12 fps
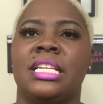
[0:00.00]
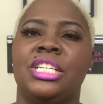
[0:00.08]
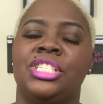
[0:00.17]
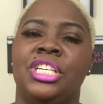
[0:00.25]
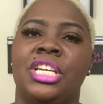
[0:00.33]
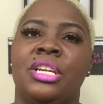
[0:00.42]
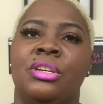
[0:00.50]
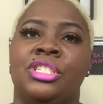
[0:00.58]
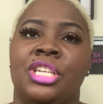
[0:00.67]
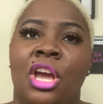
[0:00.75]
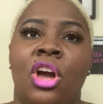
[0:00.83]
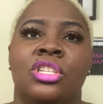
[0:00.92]
And then she
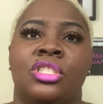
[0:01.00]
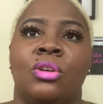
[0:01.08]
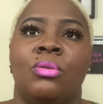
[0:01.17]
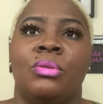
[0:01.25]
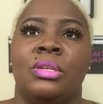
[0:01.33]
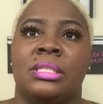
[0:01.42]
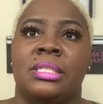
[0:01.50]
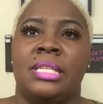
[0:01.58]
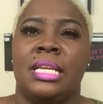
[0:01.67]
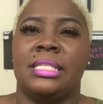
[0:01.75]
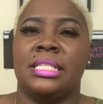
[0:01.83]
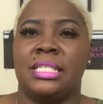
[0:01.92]
she also
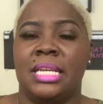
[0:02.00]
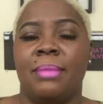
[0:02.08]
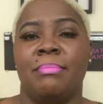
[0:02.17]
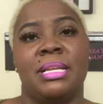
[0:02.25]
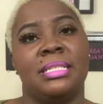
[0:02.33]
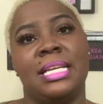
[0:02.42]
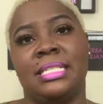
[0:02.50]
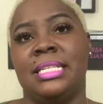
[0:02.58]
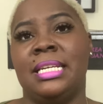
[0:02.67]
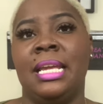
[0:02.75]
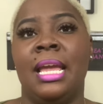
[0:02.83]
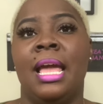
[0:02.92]
sits and she admits that
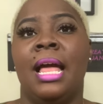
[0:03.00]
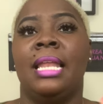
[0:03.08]
she